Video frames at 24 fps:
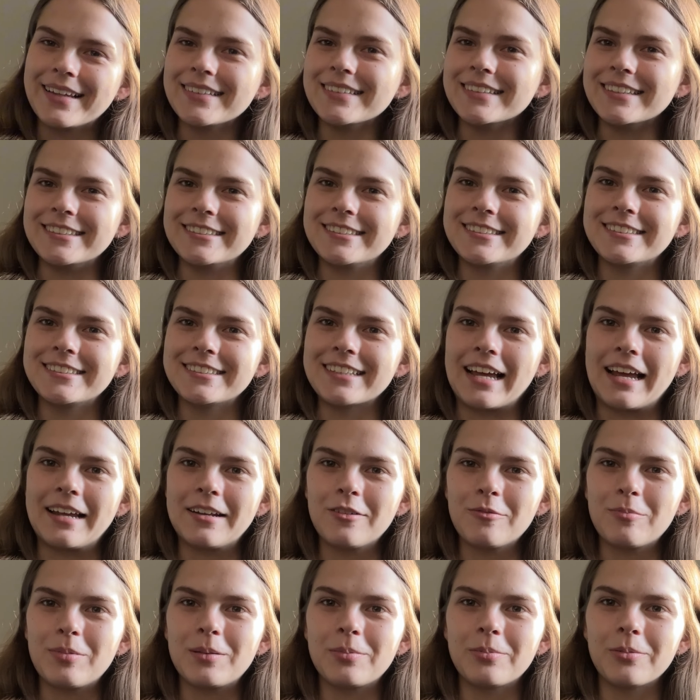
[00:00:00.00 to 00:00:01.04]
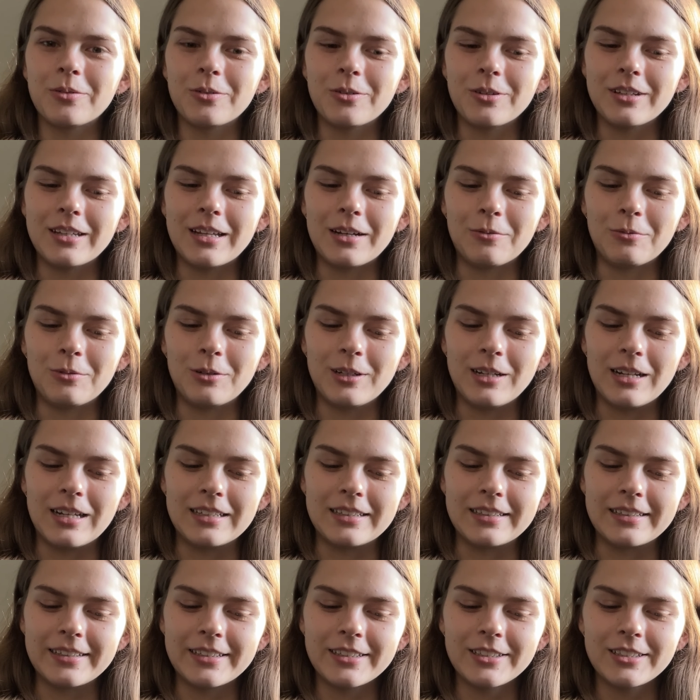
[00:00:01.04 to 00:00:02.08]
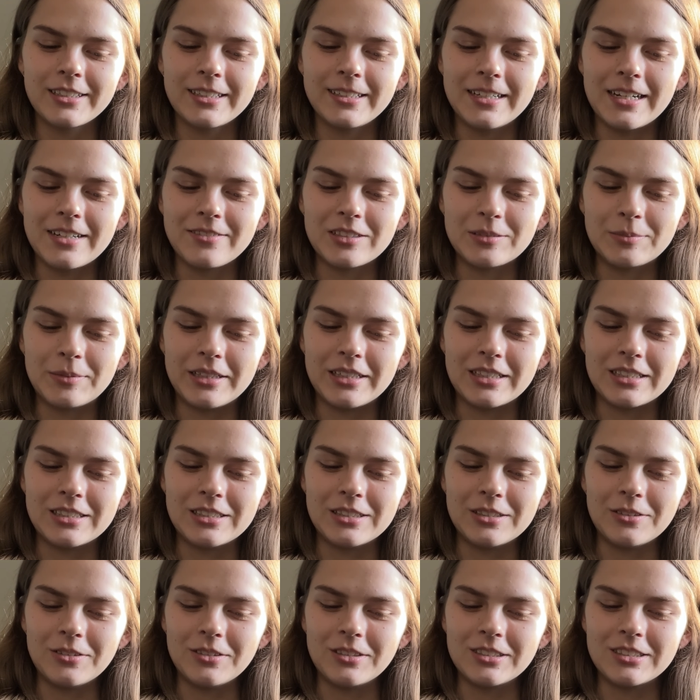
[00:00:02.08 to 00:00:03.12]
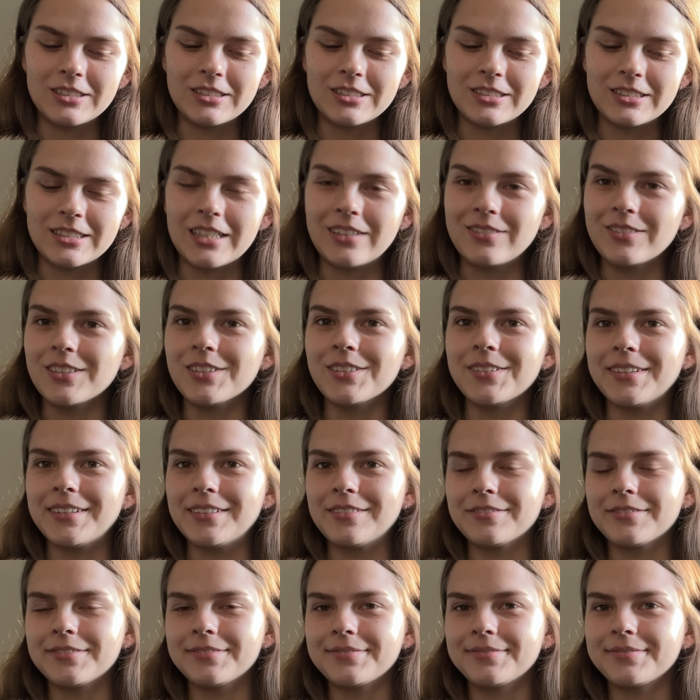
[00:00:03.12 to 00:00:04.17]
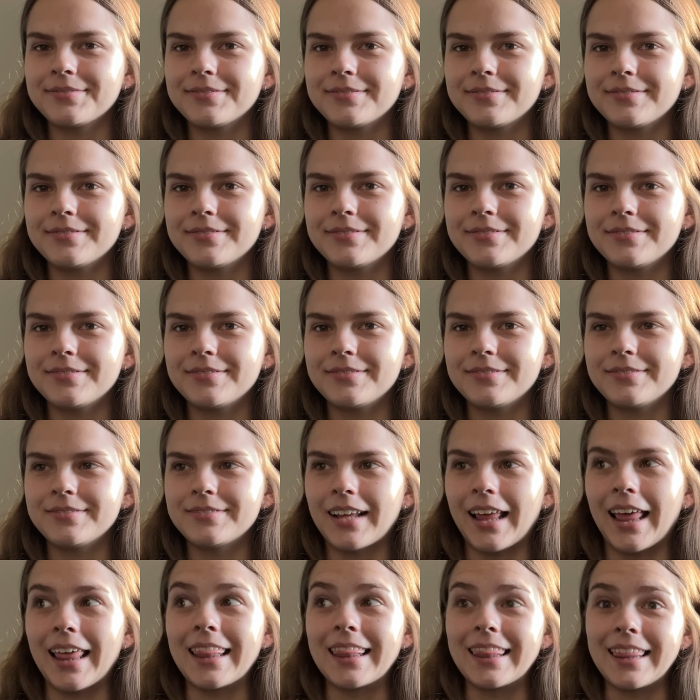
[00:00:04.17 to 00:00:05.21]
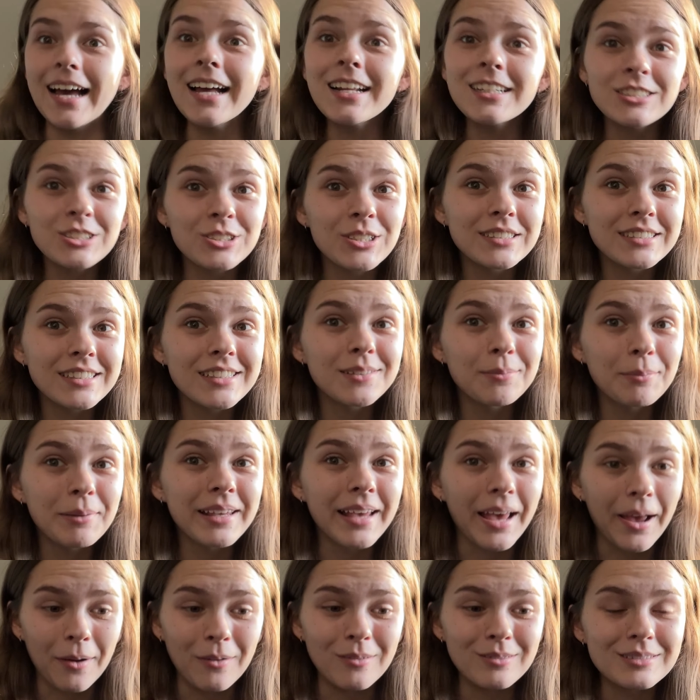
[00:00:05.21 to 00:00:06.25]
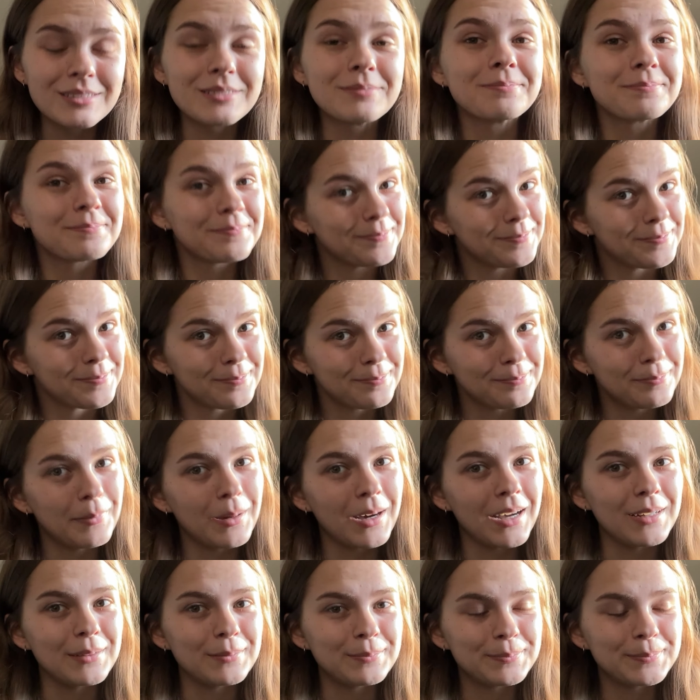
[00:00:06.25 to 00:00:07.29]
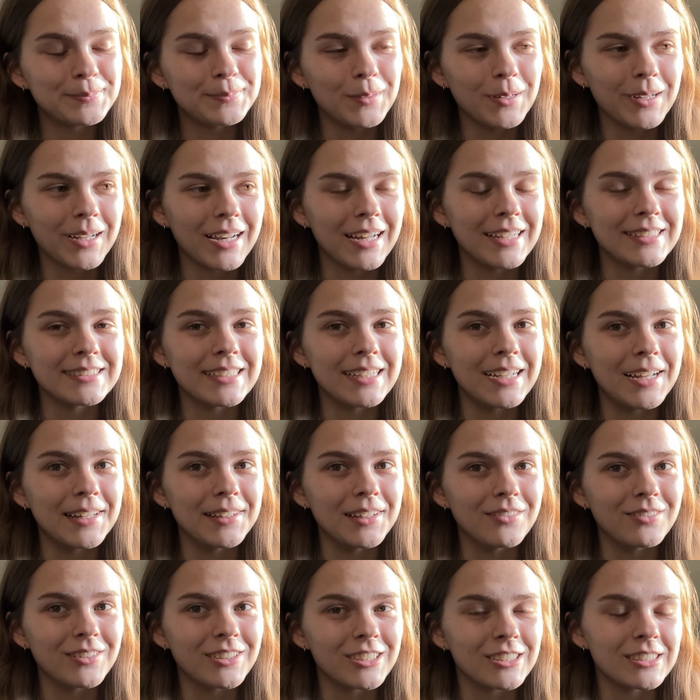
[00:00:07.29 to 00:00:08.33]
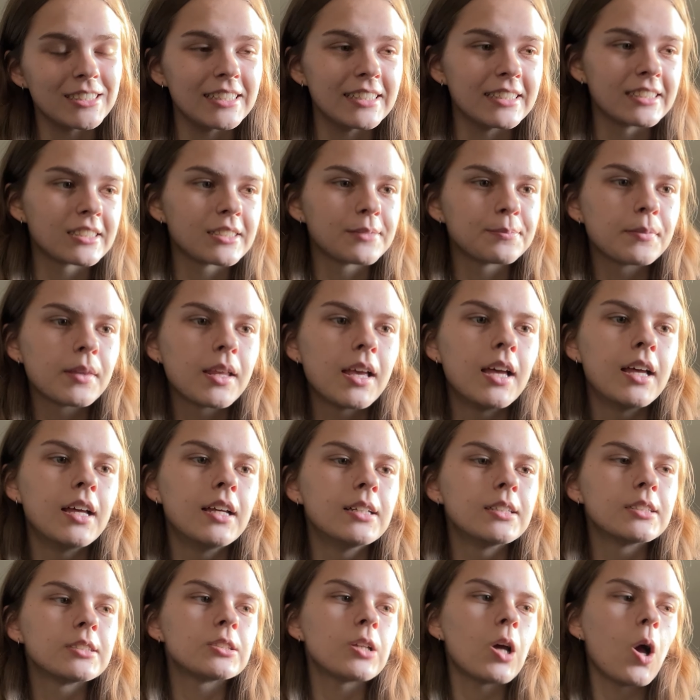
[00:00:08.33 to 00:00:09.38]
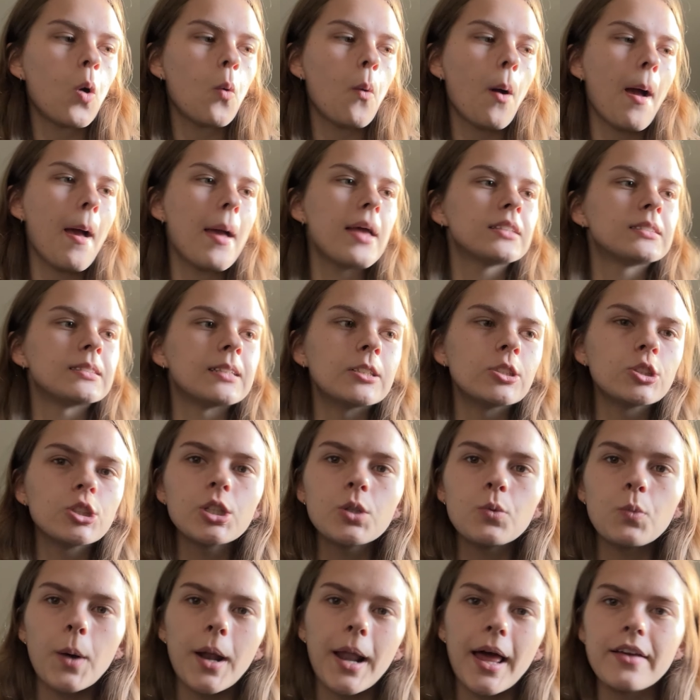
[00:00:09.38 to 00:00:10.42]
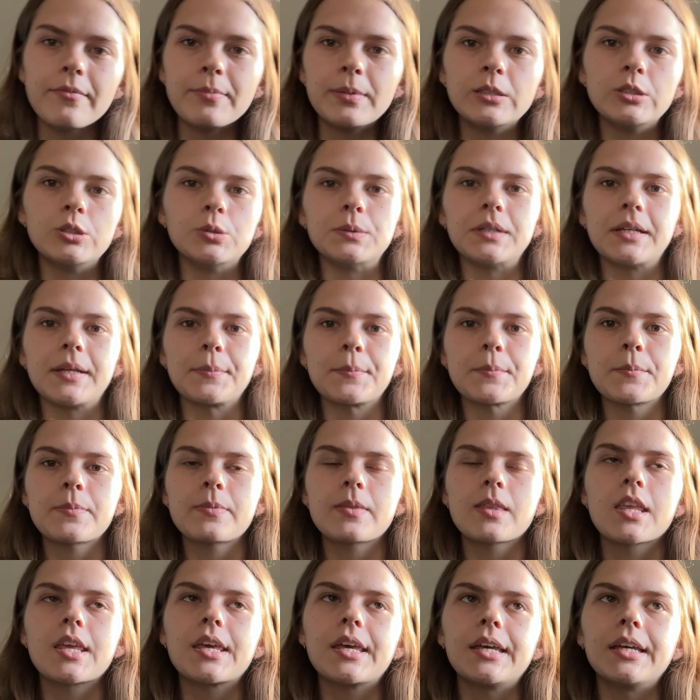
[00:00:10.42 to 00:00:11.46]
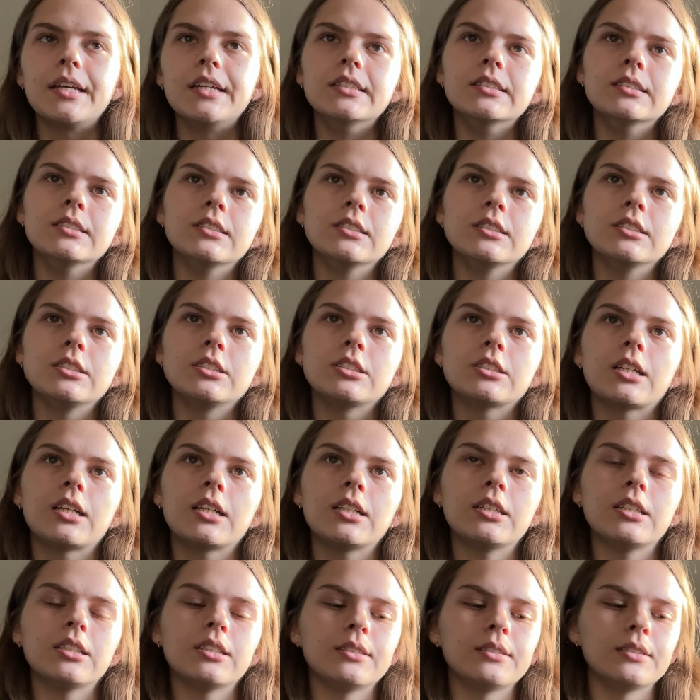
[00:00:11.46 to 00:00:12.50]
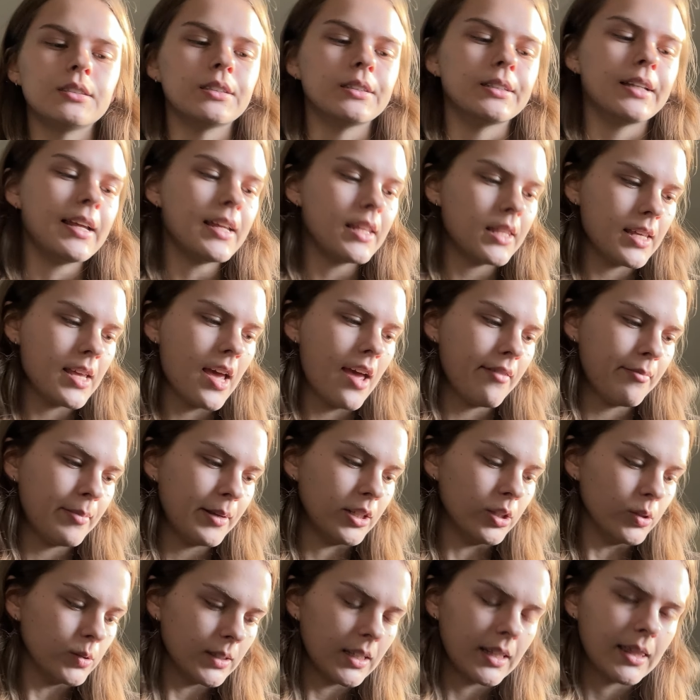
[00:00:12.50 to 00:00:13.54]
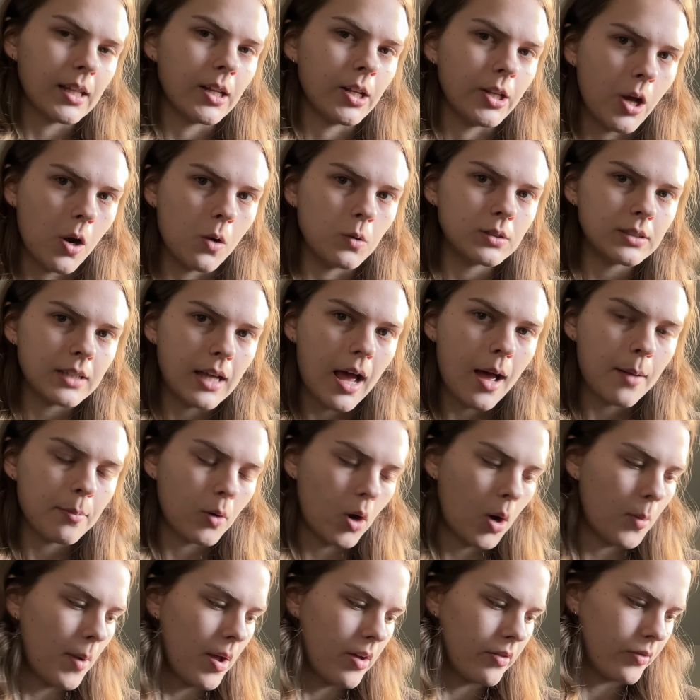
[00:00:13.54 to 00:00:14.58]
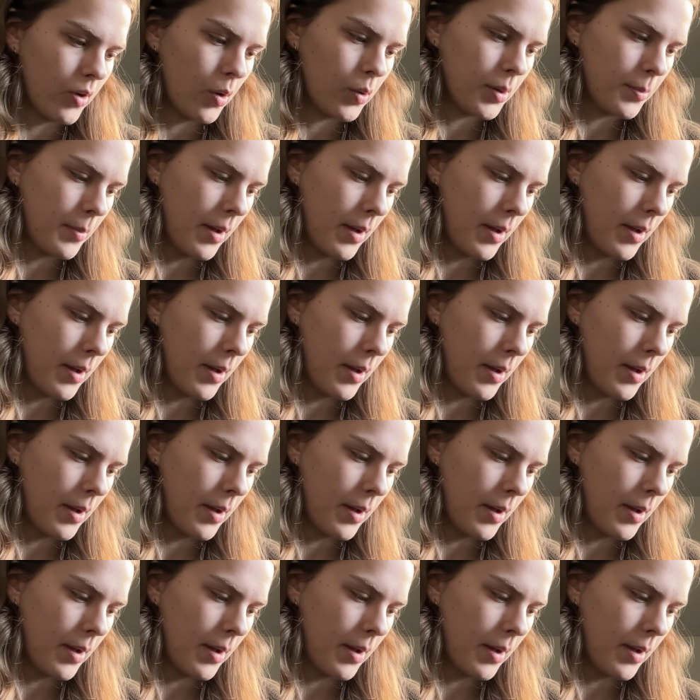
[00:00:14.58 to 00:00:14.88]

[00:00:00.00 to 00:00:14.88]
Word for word: lists. I know people that would literally never make a to-do list to save their life. That stresses me out. But what can I say? I love a good list. So essentially what I've been doing is lately I've been using the notes app on my phone and